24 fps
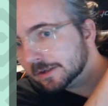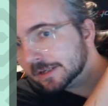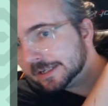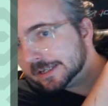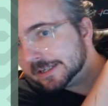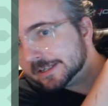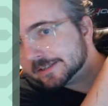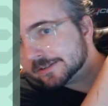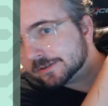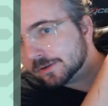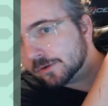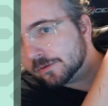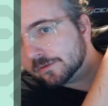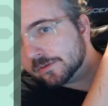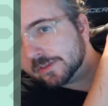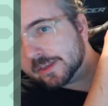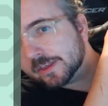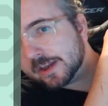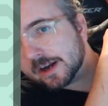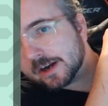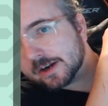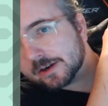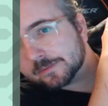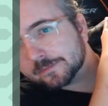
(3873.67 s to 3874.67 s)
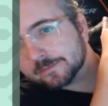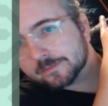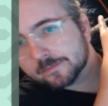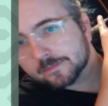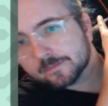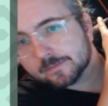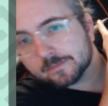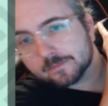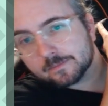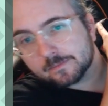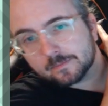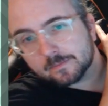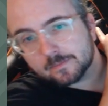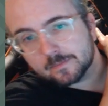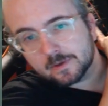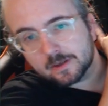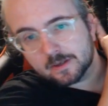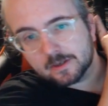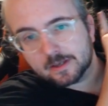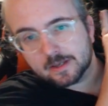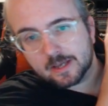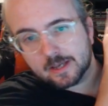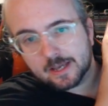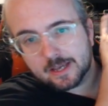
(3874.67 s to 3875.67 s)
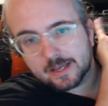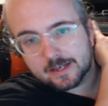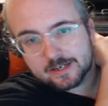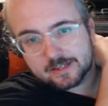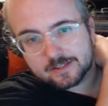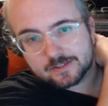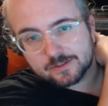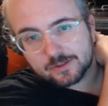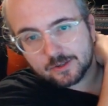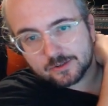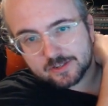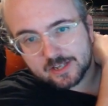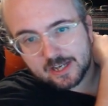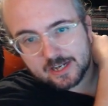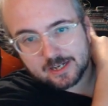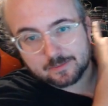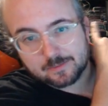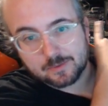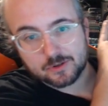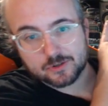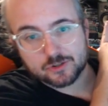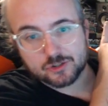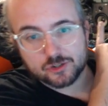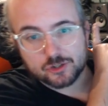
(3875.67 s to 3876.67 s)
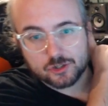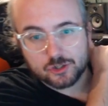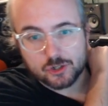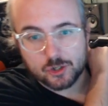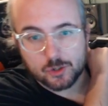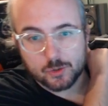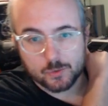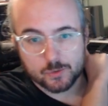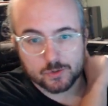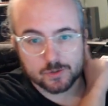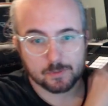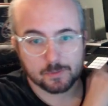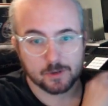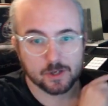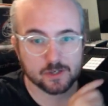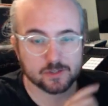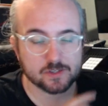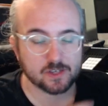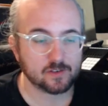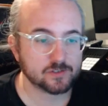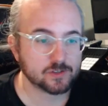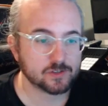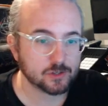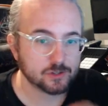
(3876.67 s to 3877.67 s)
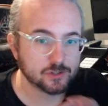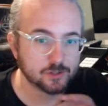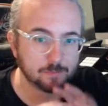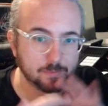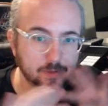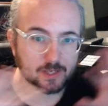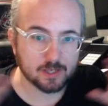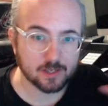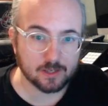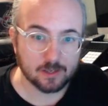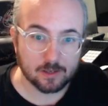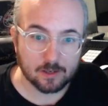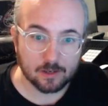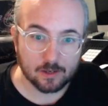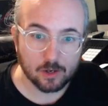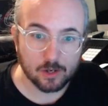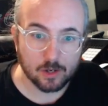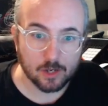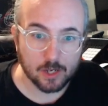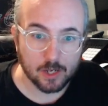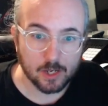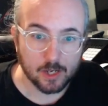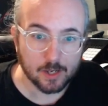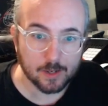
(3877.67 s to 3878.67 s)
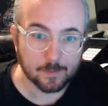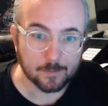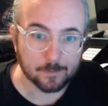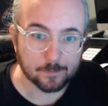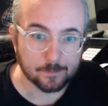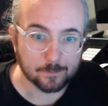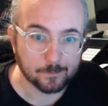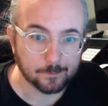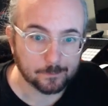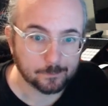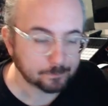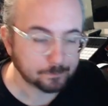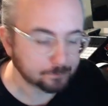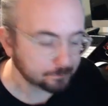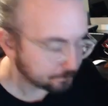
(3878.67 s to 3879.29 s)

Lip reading: It's over there. And it's not getting much use because I have such a big sound